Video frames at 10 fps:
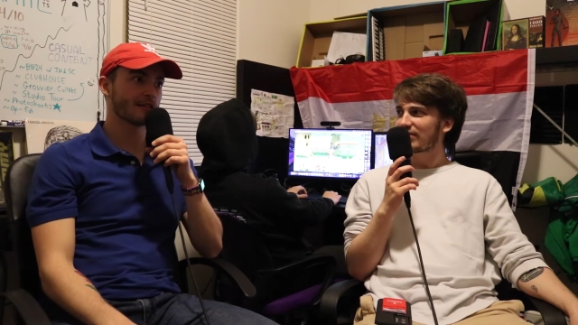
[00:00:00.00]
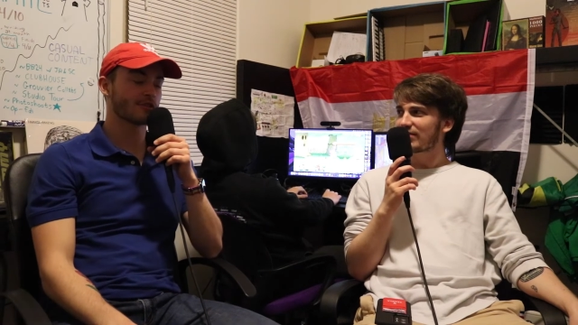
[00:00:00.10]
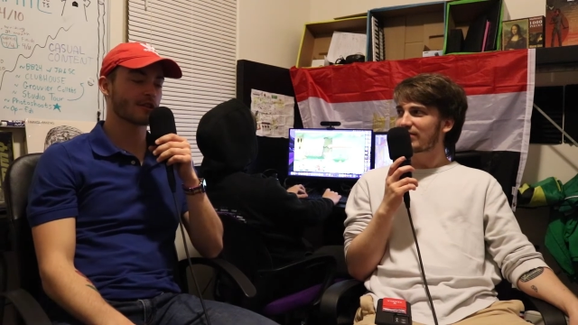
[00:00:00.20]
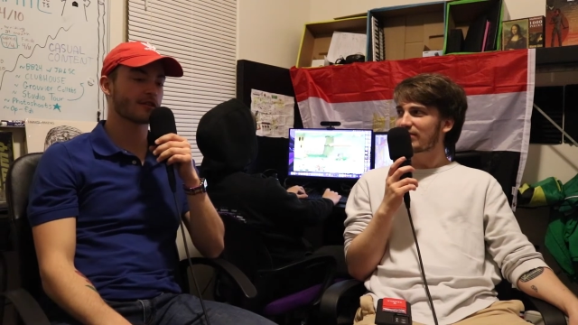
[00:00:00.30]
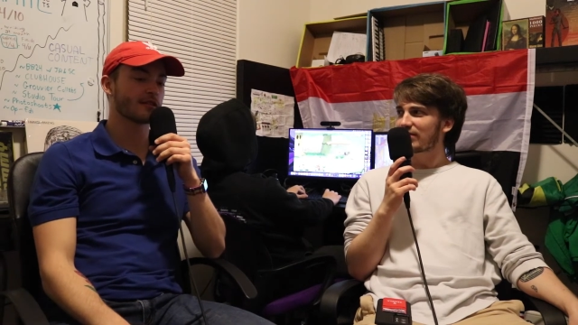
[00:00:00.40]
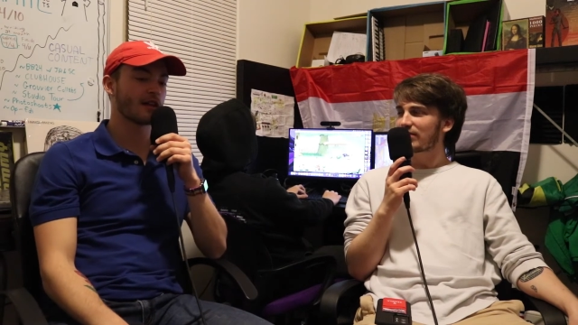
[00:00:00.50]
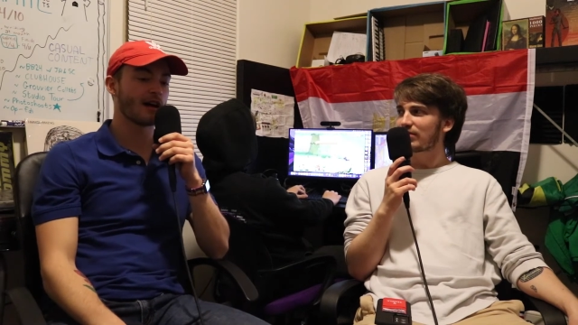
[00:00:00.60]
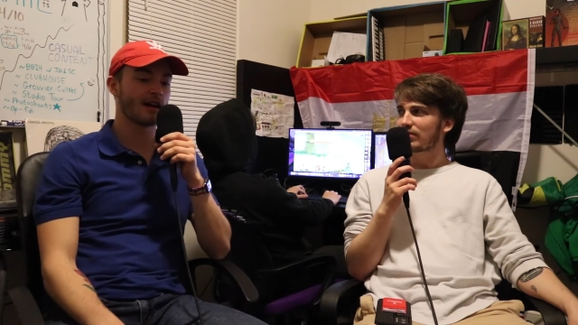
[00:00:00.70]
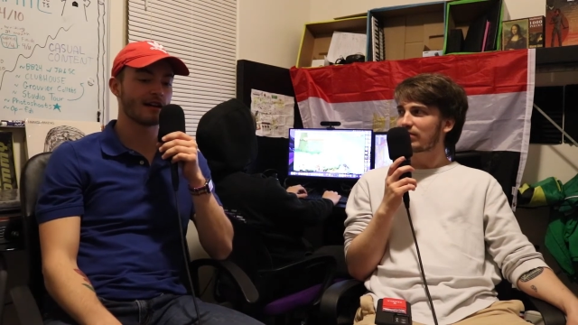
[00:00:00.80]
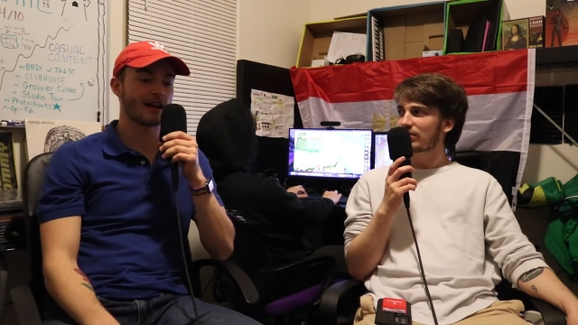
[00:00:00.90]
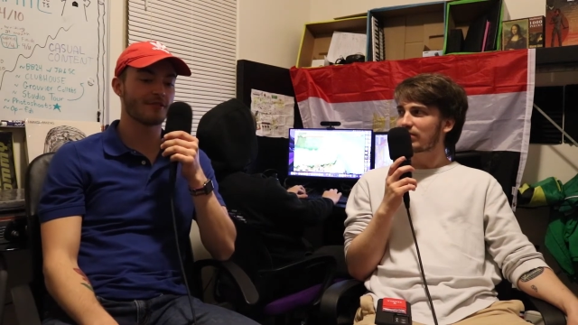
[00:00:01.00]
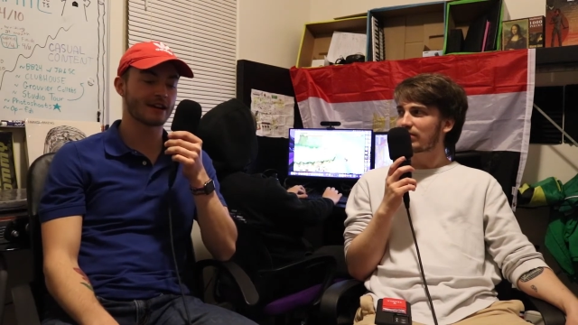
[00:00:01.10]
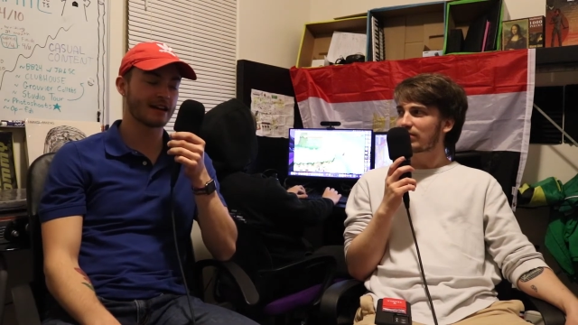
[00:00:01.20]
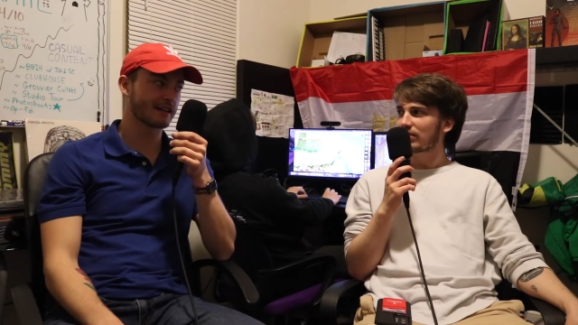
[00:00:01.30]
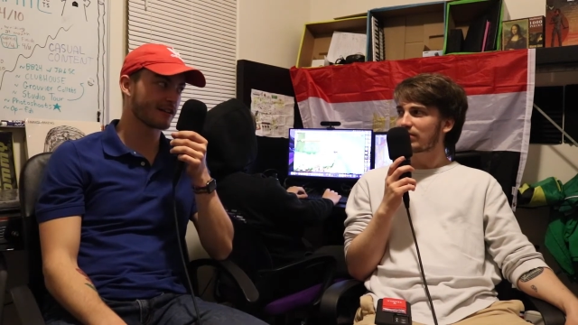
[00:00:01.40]
Speaker 1: just not having
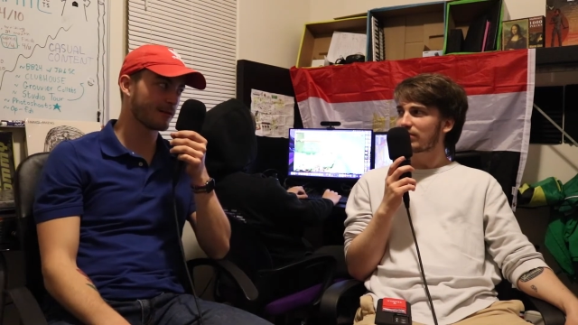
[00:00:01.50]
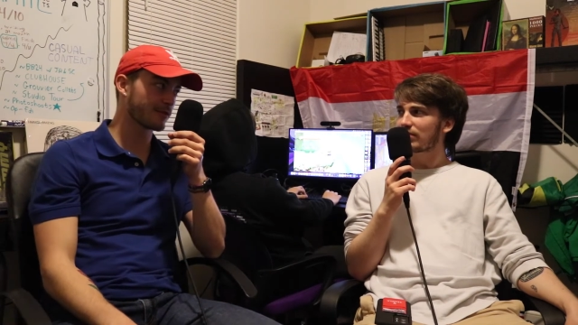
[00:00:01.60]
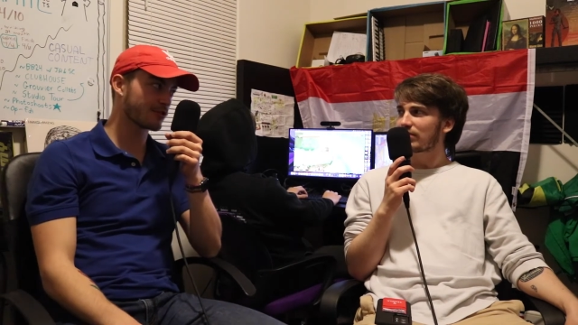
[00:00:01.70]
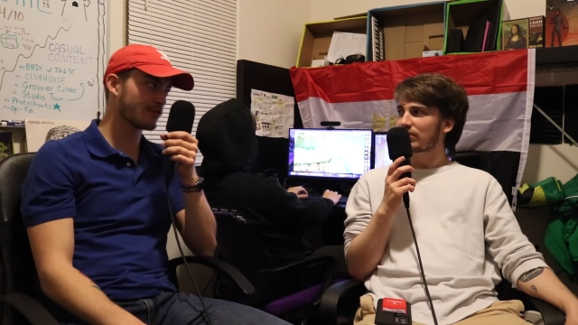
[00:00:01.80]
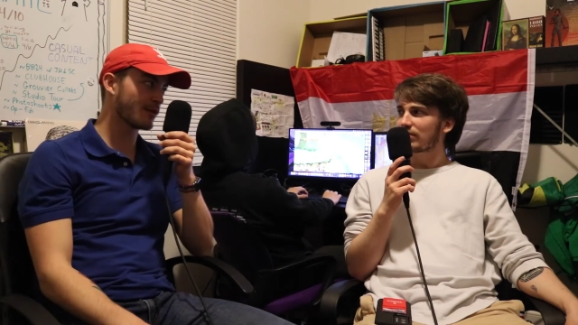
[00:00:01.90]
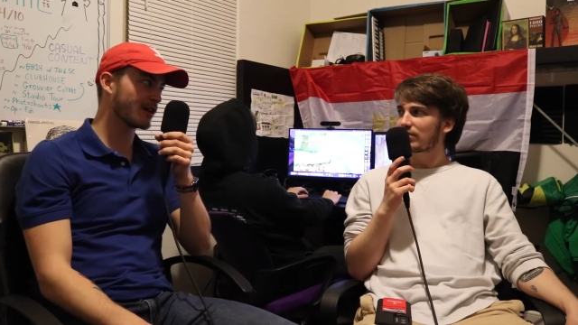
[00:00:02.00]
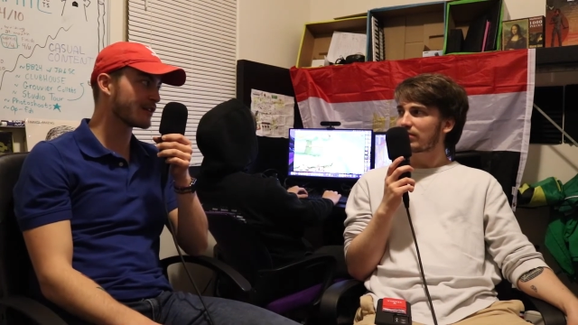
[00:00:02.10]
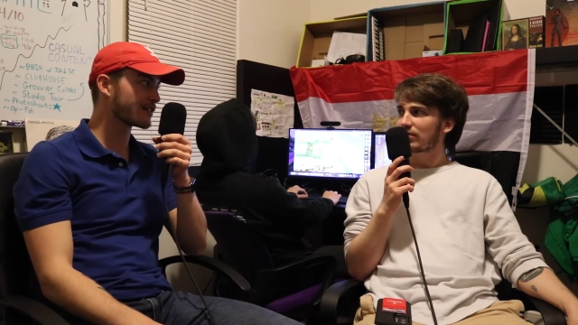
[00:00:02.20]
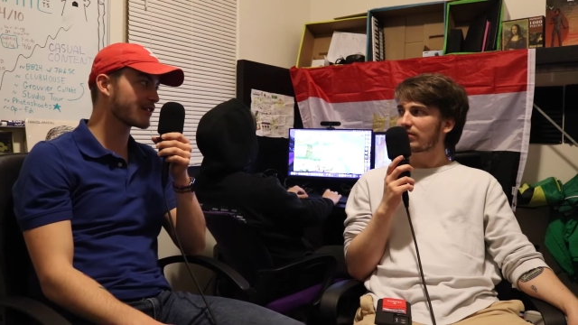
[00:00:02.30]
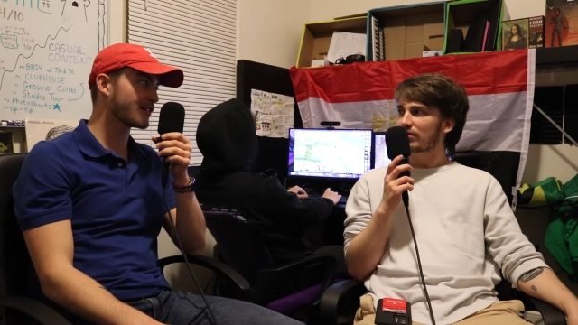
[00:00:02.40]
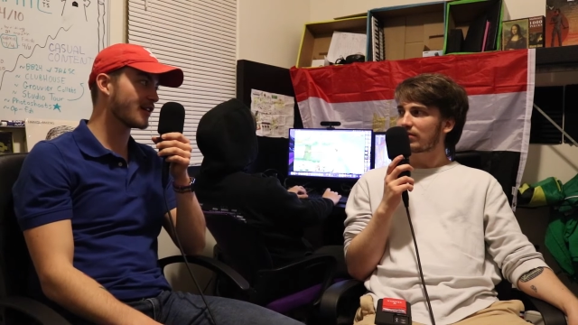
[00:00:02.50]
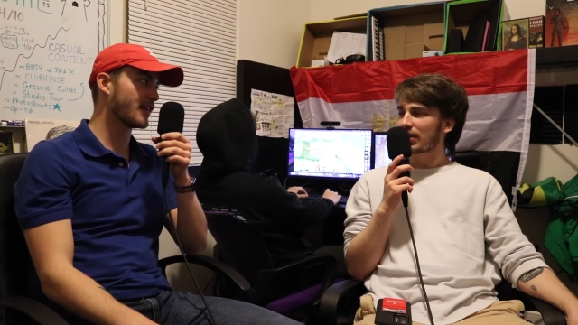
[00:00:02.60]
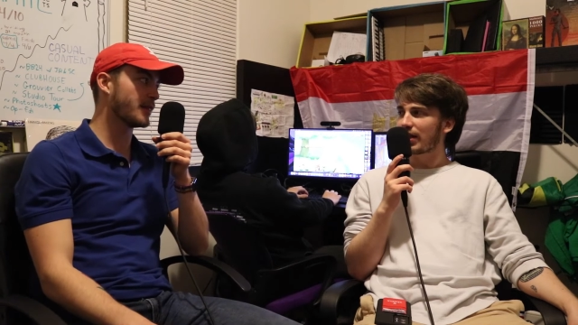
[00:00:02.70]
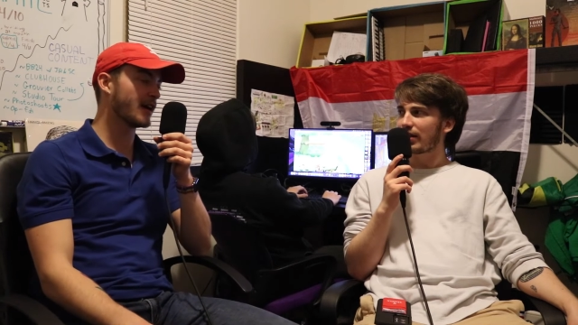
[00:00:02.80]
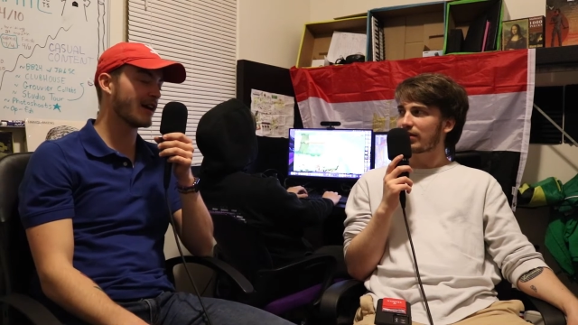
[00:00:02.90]
an income for two months
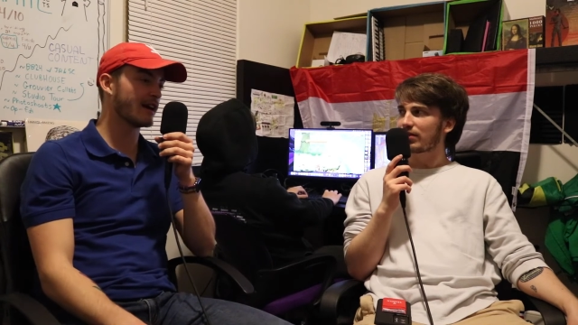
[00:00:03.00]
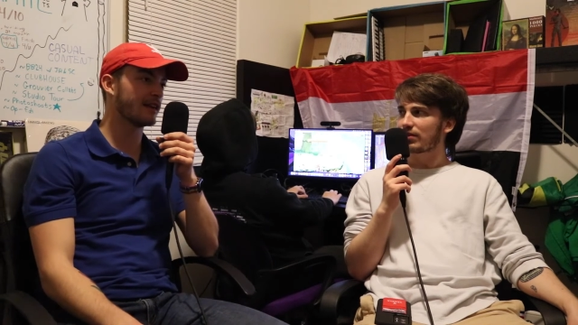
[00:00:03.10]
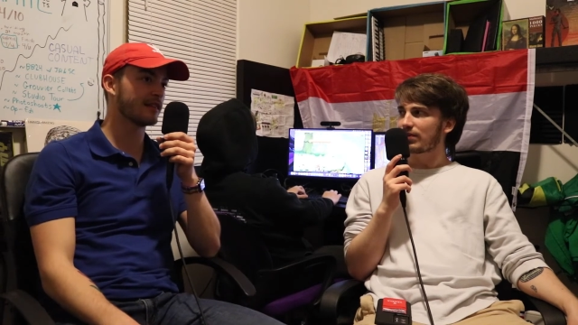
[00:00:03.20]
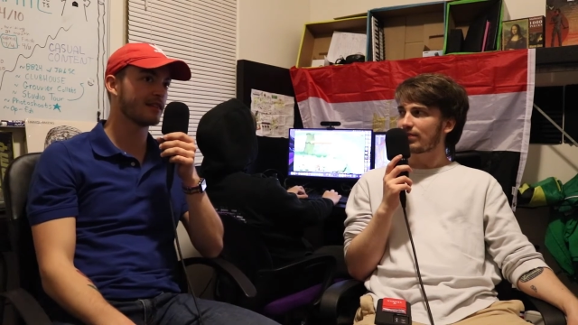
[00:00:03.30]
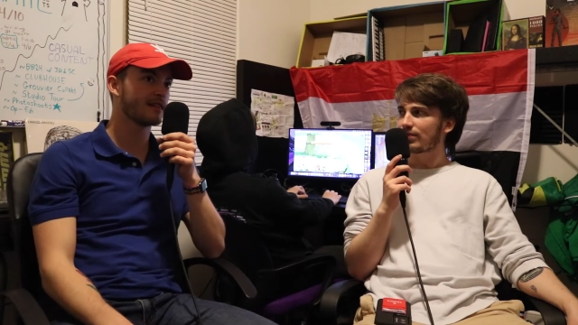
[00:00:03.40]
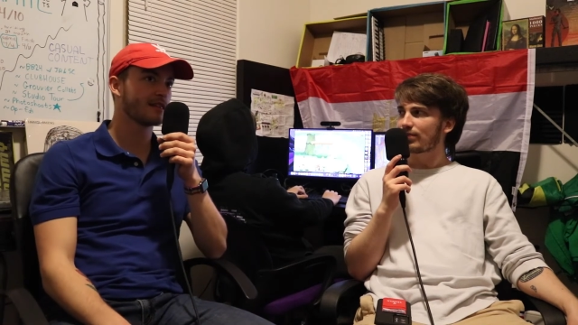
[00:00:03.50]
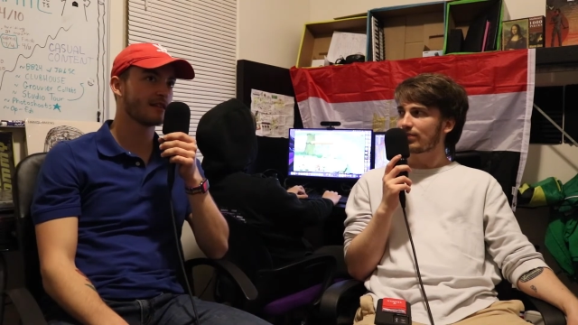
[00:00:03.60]
and yeah. then